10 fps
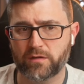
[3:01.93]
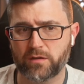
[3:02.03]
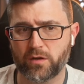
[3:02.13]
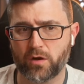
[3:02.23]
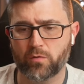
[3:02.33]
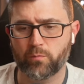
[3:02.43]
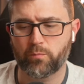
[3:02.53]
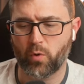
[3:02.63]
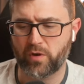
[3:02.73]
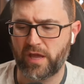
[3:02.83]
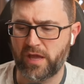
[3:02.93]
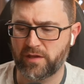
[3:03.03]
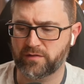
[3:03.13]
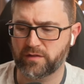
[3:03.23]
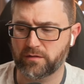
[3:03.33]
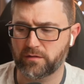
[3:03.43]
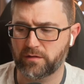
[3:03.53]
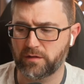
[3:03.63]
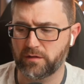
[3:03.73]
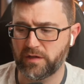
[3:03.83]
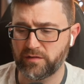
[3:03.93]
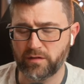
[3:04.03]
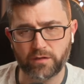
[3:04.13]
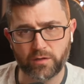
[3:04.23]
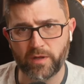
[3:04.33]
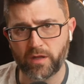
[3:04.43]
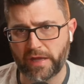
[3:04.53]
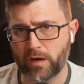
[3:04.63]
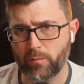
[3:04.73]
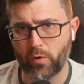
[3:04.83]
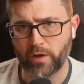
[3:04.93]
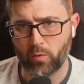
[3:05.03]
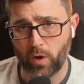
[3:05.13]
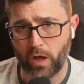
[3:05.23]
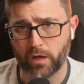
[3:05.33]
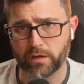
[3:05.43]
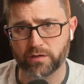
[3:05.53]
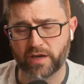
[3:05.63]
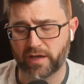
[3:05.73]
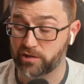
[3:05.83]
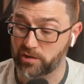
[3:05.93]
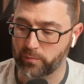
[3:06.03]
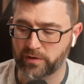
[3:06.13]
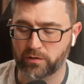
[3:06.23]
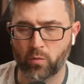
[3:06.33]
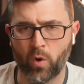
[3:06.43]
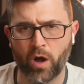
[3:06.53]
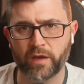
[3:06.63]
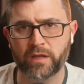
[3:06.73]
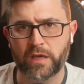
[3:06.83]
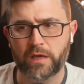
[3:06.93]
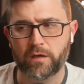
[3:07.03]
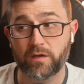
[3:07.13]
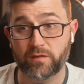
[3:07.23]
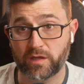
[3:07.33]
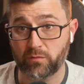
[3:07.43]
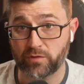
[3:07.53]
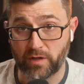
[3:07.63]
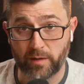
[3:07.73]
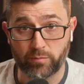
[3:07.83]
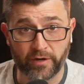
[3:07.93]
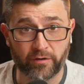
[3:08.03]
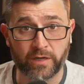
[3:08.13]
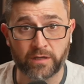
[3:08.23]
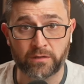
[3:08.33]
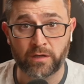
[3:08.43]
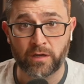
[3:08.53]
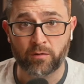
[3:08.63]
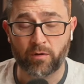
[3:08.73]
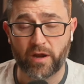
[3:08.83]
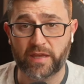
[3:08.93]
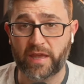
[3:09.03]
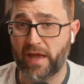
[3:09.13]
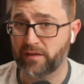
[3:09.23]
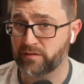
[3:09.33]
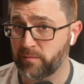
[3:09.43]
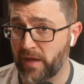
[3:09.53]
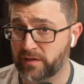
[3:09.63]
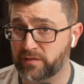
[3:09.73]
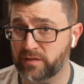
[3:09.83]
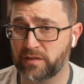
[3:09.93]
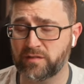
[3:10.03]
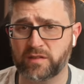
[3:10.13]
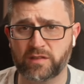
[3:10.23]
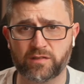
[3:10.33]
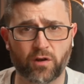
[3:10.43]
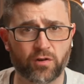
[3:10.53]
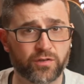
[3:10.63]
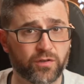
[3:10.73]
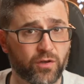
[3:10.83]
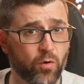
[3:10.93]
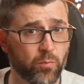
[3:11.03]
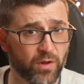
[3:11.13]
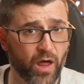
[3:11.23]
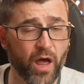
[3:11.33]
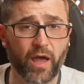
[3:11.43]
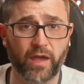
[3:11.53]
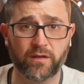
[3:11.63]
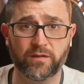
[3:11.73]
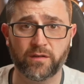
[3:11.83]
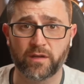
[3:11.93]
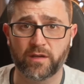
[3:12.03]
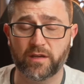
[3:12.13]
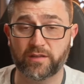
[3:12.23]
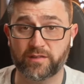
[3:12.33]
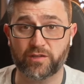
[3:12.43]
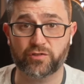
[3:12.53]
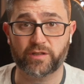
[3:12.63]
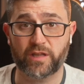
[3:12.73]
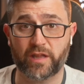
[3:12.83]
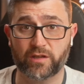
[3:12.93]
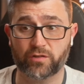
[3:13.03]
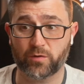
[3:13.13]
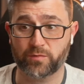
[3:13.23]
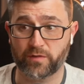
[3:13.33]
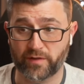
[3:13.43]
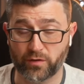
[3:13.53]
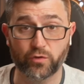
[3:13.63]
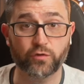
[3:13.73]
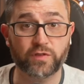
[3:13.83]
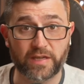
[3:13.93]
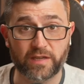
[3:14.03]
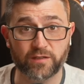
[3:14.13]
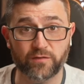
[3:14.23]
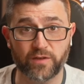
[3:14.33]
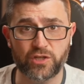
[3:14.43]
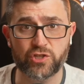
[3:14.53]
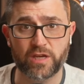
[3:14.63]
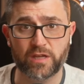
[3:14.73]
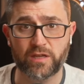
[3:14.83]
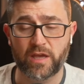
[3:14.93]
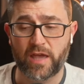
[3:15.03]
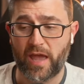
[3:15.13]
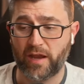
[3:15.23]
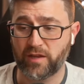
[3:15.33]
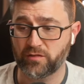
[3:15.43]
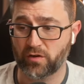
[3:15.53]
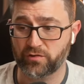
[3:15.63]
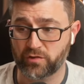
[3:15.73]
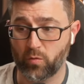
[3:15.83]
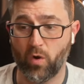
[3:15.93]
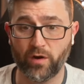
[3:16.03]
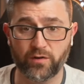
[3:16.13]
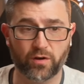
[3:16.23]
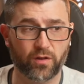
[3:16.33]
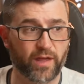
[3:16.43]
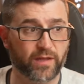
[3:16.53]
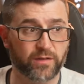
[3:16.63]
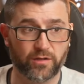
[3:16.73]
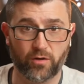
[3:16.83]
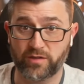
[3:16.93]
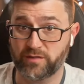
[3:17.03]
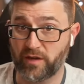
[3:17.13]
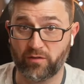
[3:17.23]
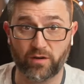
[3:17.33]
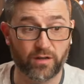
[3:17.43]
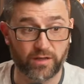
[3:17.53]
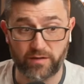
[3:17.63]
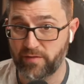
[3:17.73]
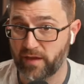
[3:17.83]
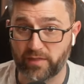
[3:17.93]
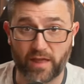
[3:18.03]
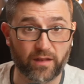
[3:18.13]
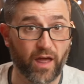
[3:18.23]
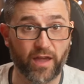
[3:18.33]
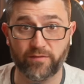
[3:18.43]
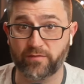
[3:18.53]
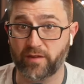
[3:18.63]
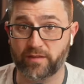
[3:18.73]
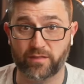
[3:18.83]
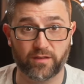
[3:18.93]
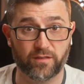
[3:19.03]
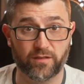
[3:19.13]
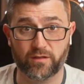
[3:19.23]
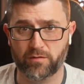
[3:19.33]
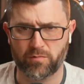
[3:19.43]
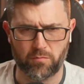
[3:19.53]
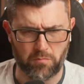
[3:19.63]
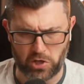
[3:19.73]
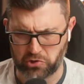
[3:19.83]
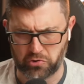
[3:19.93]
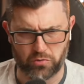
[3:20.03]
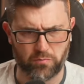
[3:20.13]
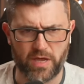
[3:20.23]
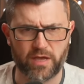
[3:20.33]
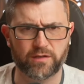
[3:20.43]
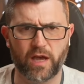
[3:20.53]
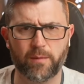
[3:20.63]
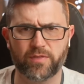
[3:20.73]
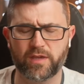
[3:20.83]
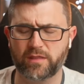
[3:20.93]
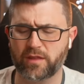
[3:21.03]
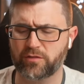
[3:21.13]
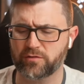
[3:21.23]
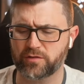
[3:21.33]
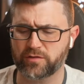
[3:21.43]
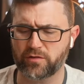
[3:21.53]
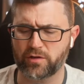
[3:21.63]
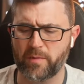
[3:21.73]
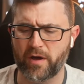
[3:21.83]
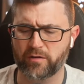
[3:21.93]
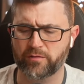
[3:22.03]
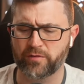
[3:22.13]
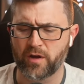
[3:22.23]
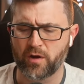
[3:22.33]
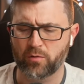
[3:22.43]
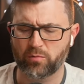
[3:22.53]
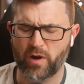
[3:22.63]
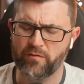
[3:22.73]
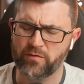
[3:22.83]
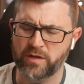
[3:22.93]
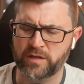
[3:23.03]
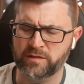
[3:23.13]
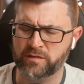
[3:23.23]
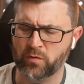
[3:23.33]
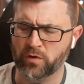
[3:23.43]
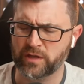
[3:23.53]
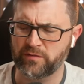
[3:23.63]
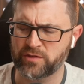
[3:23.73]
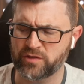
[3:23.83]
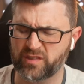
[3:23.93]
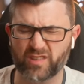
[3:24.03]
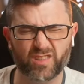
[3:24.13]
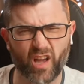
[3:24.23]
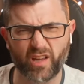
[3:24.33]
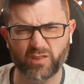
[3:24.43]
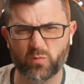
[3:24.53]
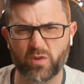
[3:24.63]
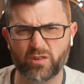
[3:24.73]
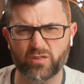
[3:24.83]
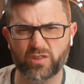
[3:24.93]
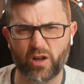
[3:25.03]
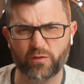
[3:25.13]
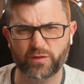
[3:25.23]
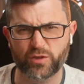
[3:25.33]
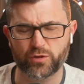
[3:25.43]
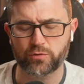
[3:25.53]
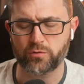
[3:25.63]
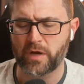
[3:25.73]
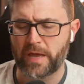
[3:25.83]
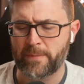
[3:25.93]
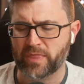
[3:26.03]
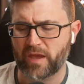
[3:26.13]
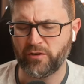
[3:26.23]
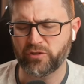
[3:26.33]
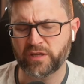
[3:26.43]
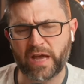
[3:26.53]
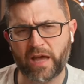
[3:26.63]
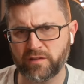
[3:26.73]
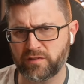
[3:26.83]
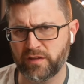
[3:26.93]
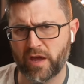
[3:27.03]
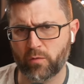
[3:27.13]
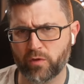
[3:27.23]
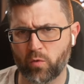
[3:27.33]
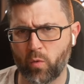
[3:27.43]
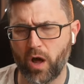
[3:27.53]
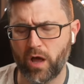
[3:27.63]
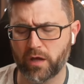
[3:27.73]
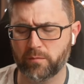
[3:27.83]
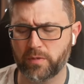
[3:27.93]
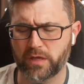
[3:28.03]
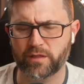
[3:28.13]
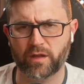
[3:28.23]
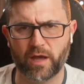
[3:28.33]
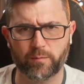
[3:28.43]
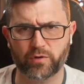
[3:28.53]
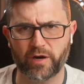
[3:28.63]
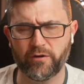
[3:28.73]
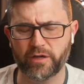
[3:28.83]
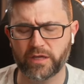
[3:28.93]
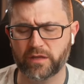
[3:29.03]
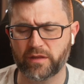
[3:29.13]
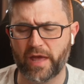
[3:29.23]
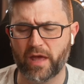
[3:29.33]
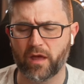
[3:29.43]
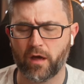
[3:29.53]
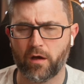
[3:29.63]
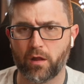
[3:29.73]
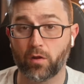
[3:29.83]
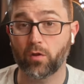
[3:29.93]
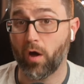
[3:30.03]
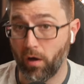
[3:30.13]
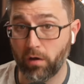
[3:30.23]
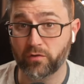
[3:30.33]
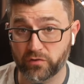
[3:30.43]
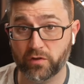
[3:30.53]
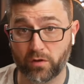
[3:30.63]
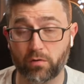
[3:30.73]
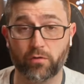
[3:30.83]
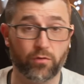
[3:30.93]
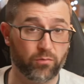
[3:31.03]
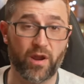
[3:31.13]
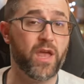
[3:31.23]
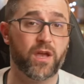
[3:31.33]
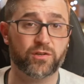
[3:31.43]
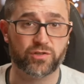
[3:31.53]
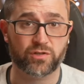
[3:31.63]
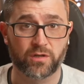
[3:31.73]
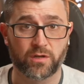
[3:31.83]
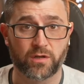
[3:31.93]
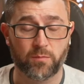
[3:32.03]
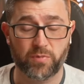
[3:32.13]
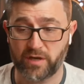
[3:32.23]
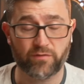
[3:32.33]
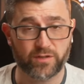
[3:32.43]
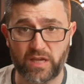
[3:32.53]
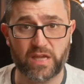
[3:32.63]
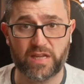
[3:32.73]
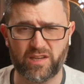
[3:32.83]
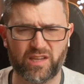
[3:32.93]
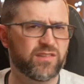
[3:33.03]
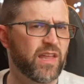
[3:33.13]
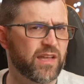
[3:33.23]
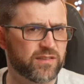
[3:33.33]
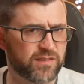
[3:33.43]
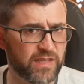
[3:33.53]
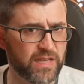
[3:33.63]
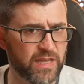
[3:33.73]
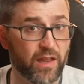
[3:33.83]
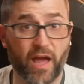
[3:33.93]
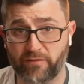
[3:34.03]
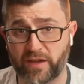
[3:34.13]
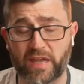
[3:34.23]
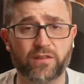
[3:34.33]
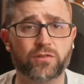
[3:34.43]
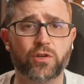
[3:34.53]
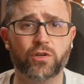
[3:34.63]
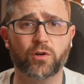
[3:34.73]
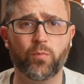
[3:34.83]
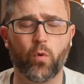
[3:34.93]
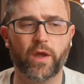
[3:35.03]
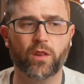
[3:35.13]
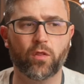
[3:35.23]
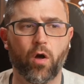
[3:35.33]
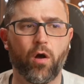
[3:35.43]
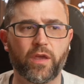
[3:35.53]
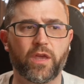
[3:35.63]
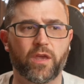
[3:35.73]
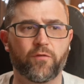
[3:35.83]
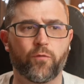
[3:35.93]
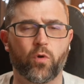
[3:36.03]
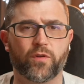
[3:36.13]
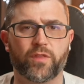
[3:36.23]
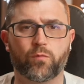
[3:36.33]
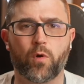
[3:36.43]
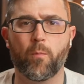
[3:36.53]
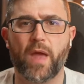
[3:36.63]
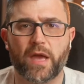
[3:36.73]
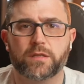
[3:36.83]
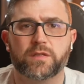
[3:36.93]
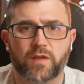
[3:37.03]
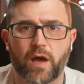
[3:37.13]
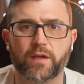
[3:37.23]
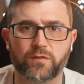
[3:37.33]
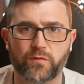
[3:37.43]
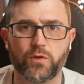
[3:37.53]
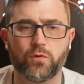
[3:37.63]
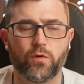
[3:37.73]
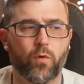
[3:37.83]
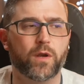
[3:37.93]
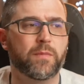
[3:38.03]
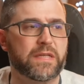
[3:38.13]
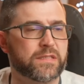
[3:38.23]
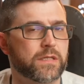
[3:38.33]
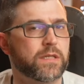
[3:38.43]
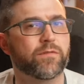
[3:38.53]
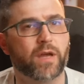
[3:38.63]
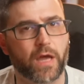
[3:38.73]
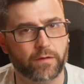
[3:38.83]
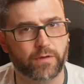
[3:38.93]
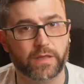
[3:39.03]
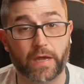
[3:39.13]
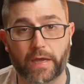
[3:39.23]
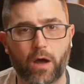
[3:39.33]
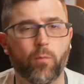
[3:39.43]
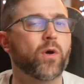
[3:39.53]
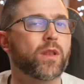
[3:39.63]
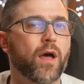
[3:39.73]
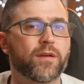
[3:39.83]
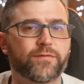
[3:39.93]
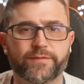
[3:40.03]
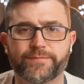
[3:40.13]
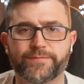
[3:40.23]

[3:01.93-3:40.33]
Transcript: you know, Borges, he's a little bit like our boy Juan, to kind of jump into Juan. He was a librarian, right? He had some accidents and he started to go blind, essentially, like in terms of like losing his vision. And he starts to wonder, like, you know, he's never going to live like that life, like the macho man type thing, that there's a certain amount of reverence or even just disgust with yourself too. And you can kind of see that with Juan being the librarian that longs to go to the ranch, but never did. He's that city life, I guess, to your point, longing for the romanticized view of what it means to live a kind of like that cowboy life.